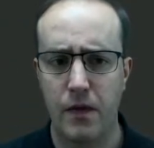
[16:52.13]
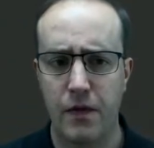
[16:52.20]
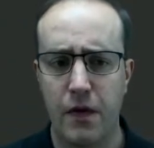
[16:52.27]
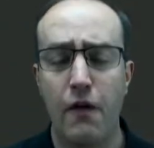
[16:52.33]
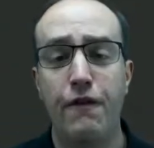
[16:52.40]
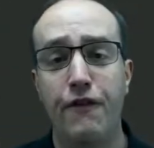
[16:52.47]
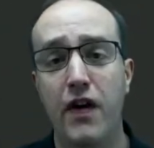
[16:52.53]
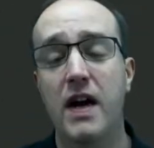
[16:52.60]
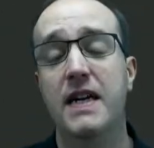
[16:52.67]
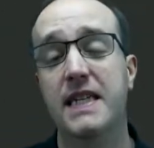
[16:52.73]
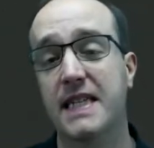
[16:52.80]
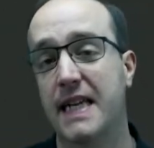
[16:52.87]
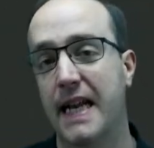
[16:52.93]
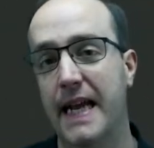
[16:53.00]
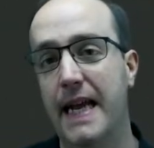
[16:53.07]
So
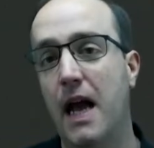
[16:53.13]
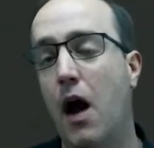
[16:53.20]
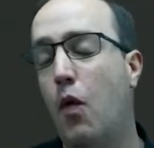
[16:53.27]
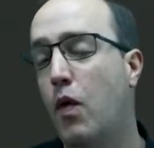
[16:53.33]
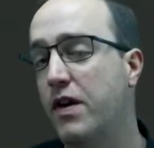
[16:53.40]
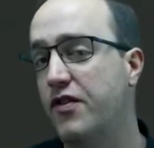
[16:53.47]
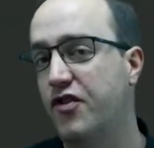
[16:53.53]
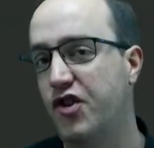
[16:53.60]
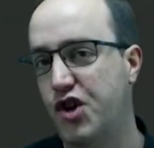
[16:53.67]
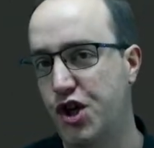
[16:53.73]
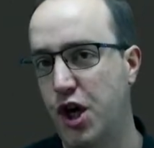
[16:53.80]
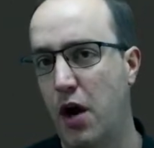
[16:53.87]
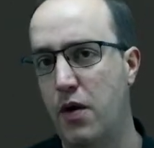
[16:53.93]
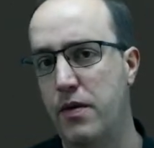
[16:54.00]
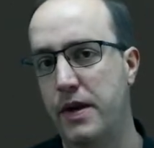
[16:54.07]
firstly, I want to
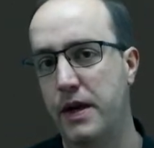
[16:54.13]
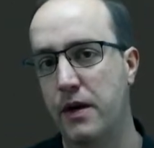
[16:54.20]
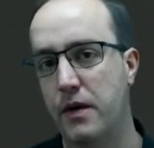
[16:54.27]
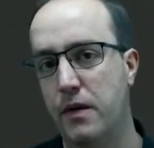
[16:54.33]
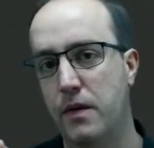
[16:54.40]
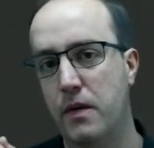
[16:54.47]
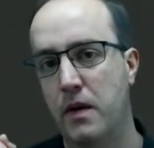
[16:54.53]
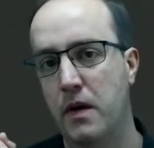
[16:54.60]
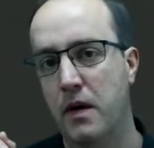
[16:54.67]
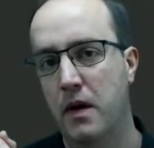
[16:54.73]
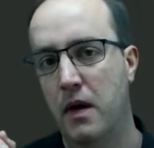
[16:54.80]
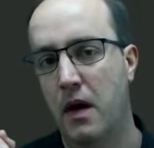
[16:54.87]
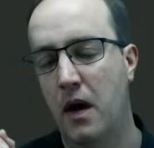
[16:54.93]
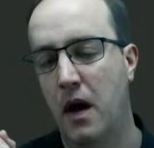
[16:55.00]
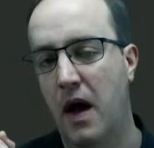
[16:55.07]
show you
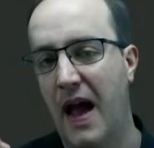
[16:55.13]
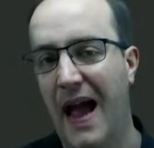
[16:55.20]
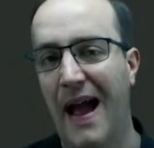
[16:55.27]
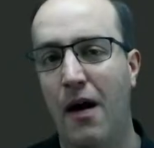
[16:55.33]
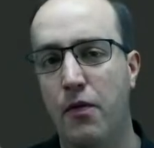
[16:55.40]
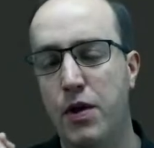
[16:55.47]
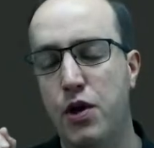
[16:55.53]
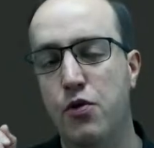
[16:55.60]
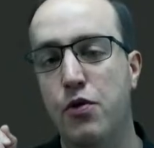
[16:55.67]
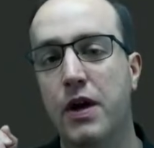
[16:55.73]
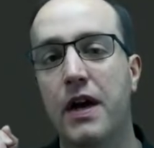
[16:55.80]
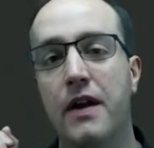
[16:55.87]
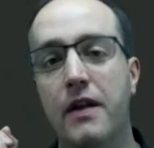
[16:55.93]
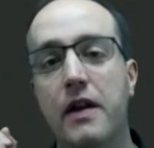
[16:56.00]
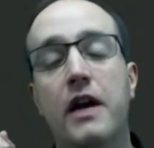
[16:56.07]
how you
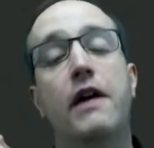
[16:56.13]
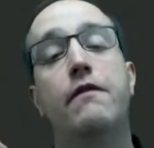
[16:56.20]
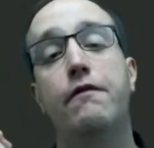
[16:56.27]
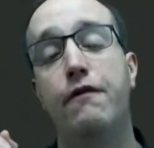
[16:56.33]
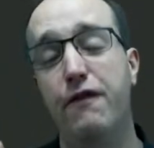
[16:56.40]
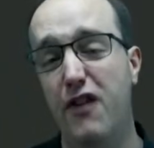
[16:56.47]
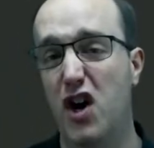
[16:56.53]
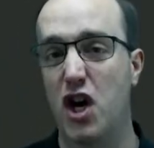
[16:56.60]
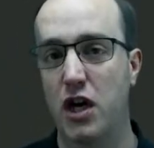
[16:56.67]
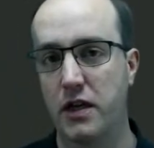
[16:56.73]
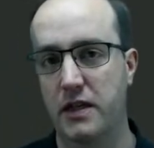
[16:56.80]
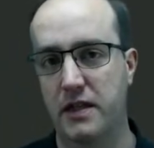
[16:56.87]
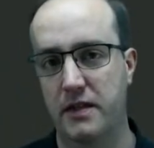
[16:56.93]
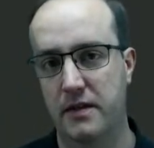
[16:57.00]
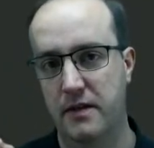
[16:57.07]
can
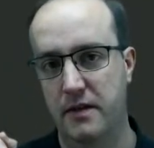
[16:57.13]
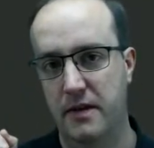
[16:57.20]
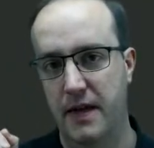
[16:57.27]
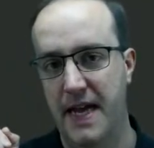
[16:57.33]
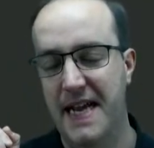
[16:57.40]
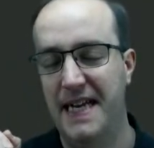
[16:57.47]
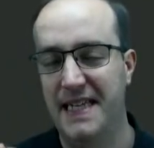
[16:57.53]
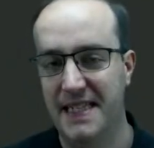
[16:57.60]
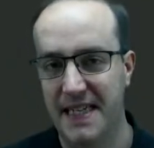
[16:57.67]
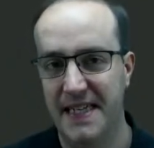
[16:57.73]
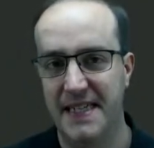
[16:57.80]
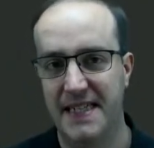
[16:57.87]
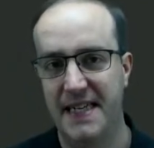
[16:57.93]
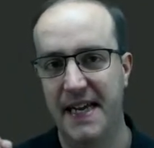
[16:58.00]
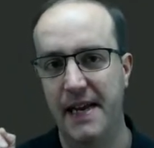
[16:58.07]
convert
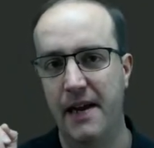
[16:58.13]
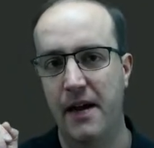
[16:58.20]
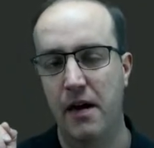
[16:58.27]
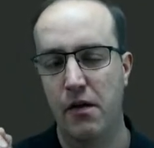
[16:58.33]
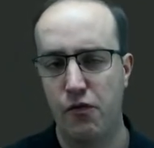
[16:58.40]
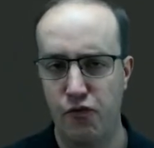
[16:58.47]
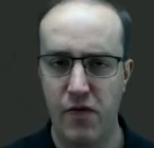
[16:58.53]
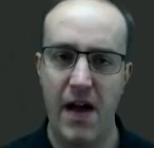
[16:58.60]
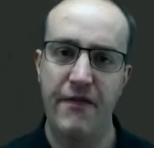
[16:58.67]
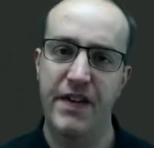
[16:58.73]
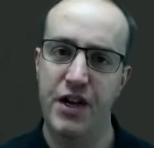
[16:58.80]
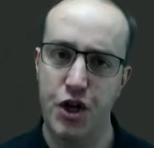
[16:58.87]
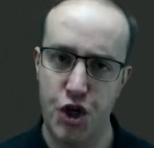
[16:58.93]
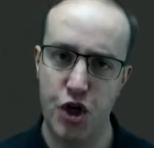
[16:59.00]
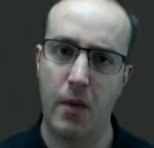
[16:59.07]
existing
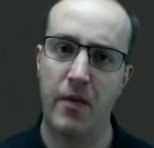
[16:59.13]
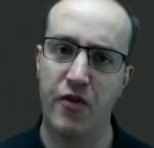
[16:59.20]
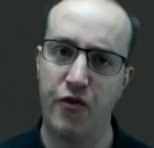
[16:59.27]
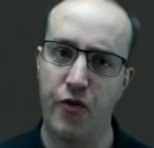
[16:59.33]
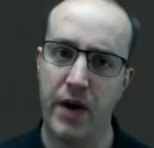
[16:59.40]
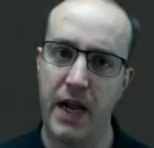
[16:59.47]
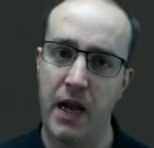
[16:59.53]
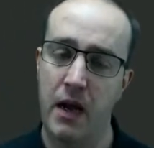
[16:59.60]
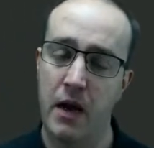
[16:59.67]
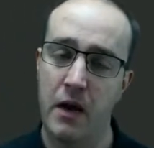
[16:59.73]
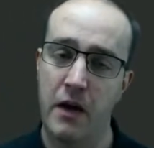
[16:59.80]
Revit geometry